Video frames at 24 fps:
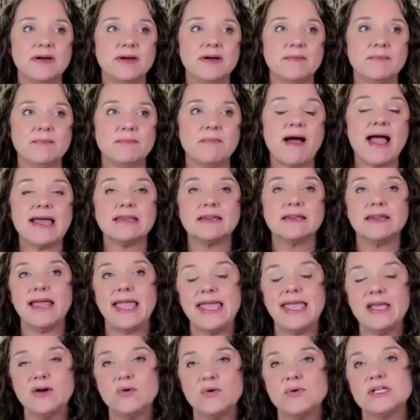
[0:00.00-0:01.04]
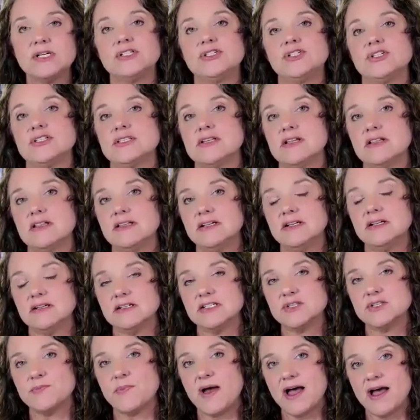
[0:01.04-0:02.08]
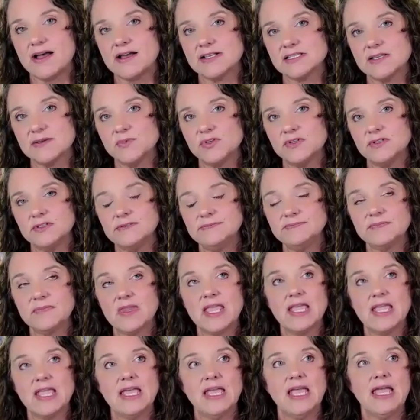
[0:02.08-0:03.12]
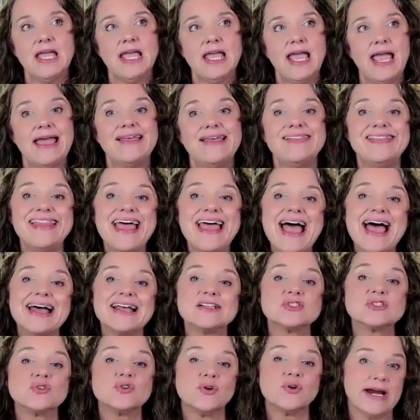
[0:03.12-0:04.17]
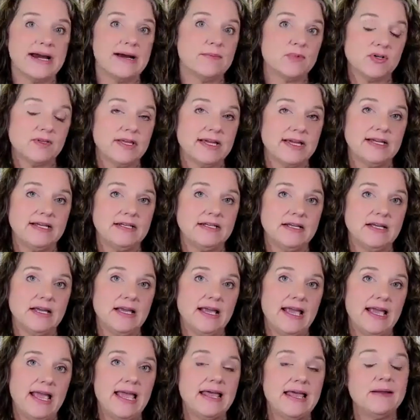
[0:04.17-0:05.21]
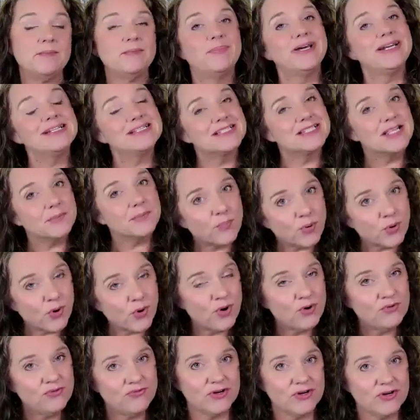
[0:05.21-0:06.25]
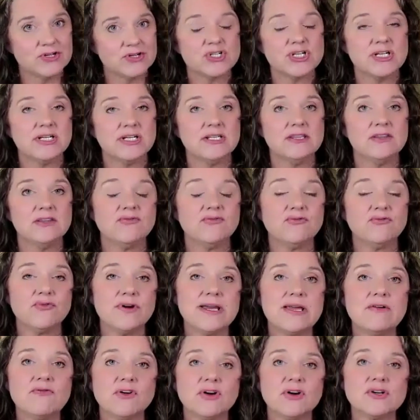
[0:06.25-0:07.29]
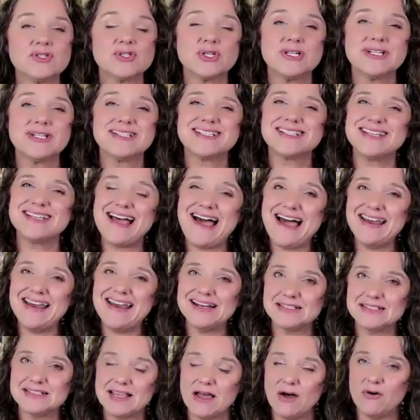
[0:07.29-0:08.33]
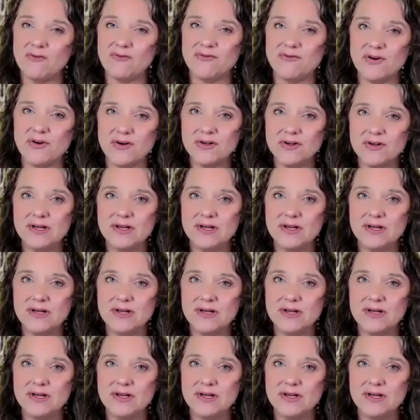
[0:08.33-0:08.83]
my language as clear as possible. And that's Grammarly. But it's the pro version. The free version is not as helpful.